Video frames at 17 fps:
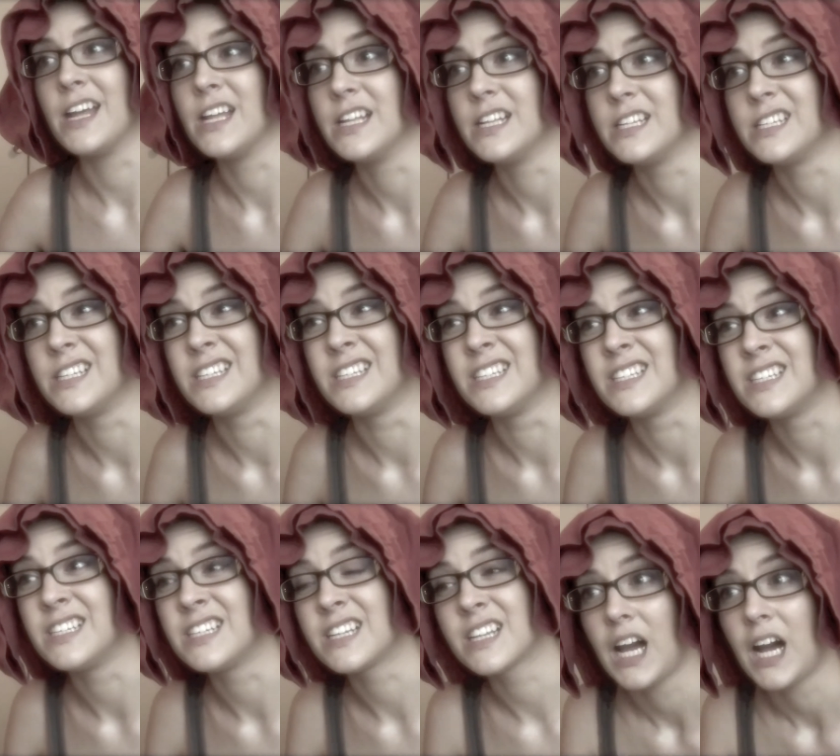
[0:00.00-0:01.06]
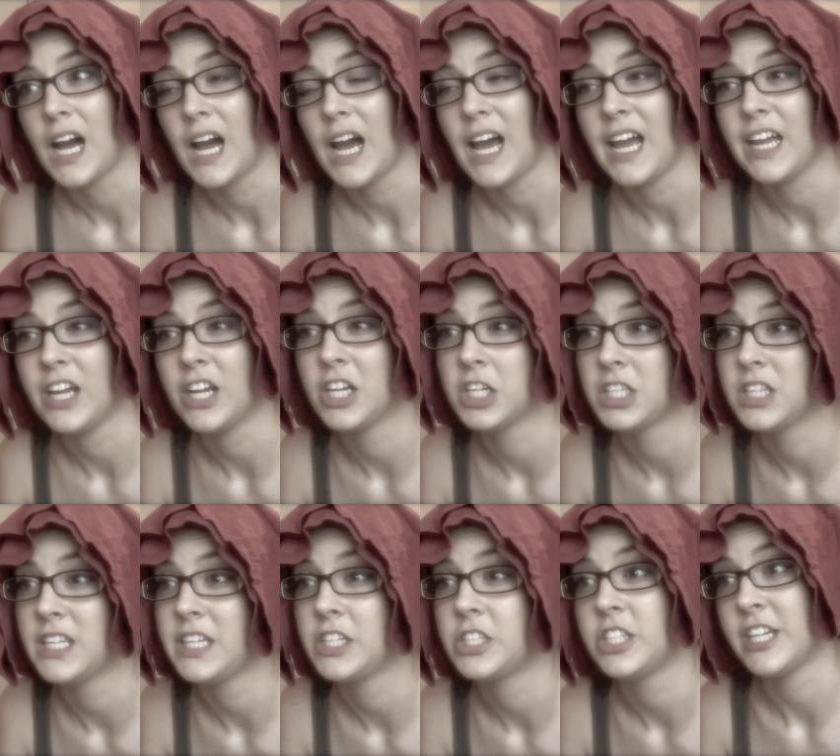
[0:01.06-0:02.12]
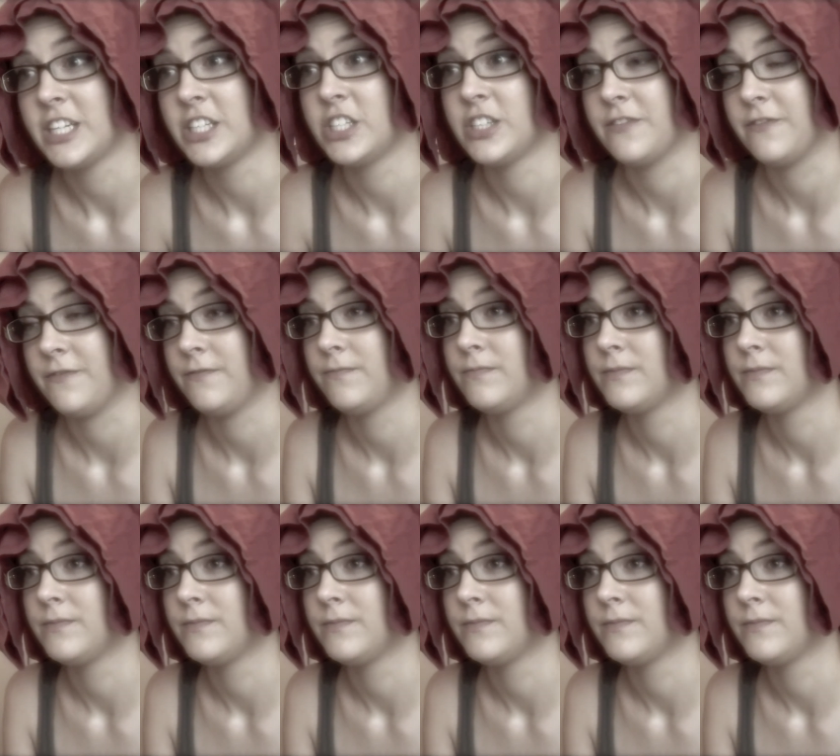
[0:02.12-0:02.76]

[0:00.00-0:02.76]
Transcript: And I heard that you changed your